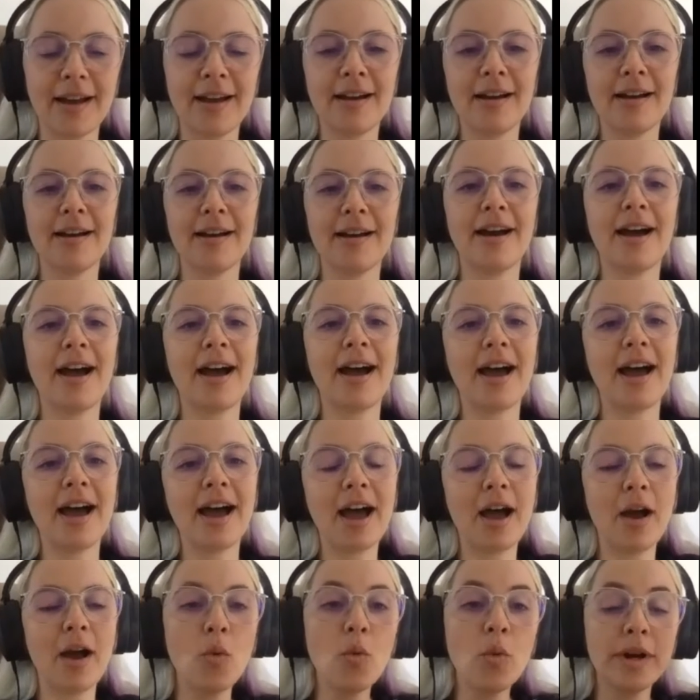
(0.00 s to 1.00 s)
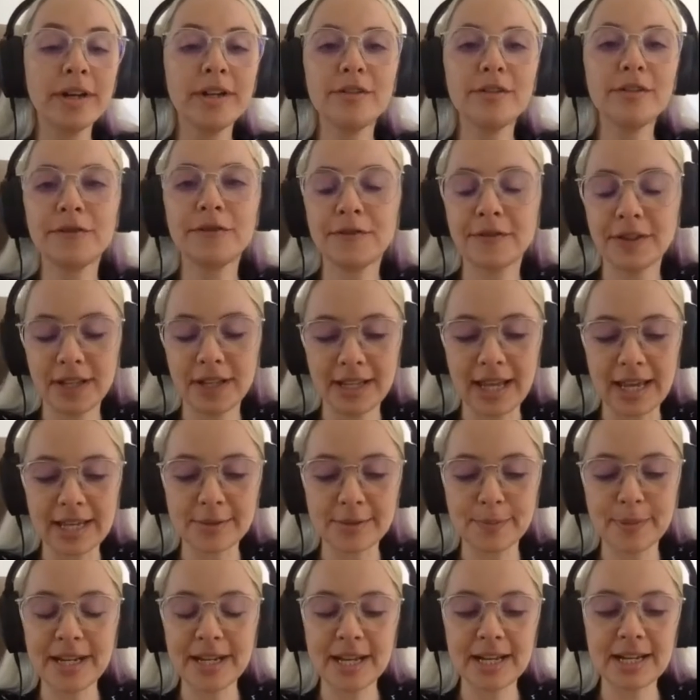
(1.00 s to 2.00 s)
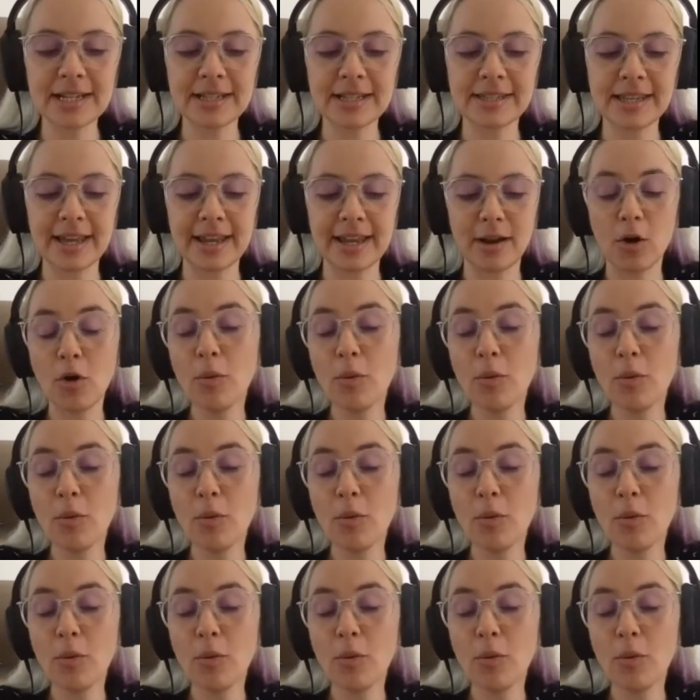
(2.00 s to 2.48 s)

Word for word: uh, one of, as Mariana said,